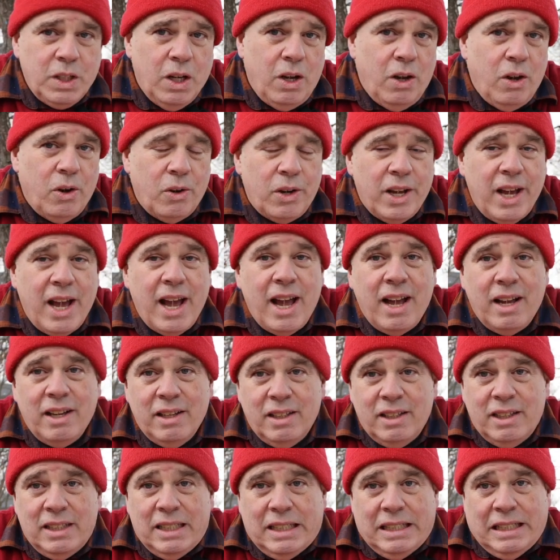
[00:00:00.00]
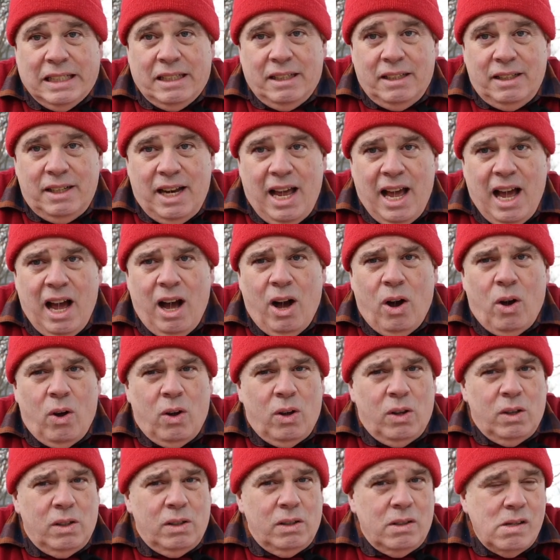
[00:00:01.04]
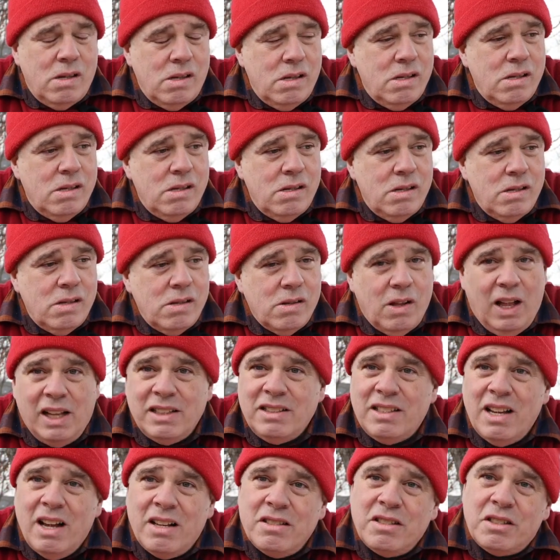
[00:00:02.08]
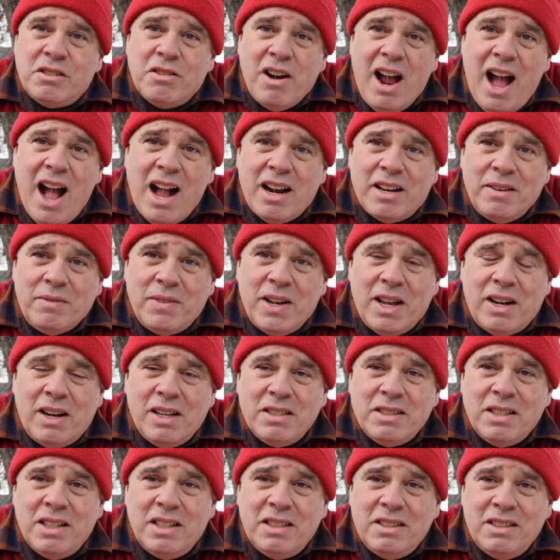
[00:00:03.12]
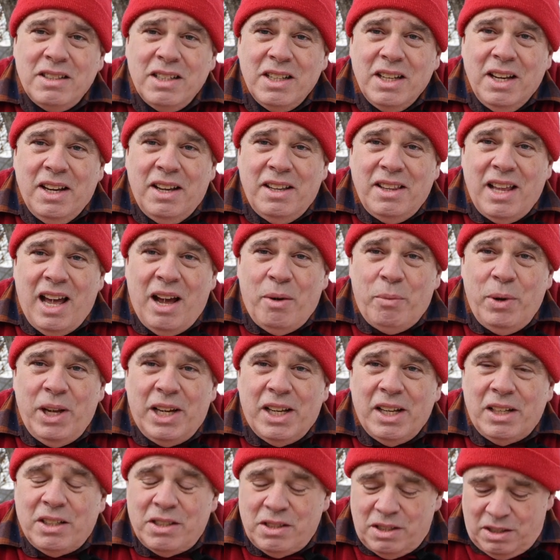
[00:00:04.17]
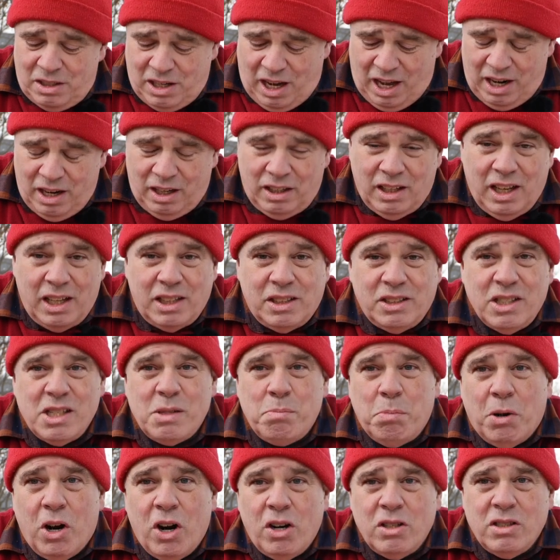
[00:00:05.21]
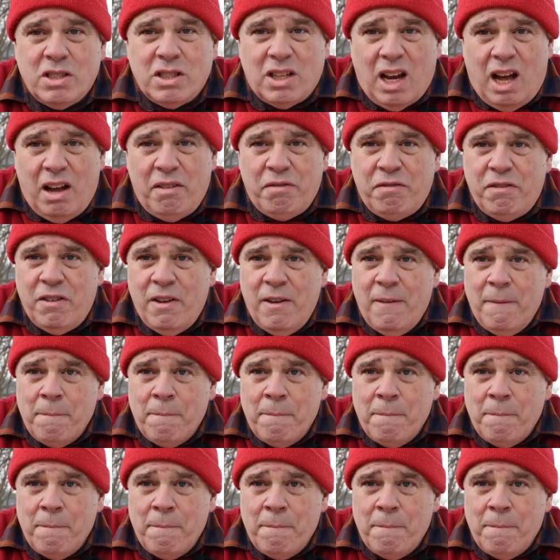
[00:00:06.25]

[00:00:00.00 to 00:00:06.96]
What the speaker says: Okay. Now, that sounds attractive now, doesn't it? That we can kind of like just burn stuff.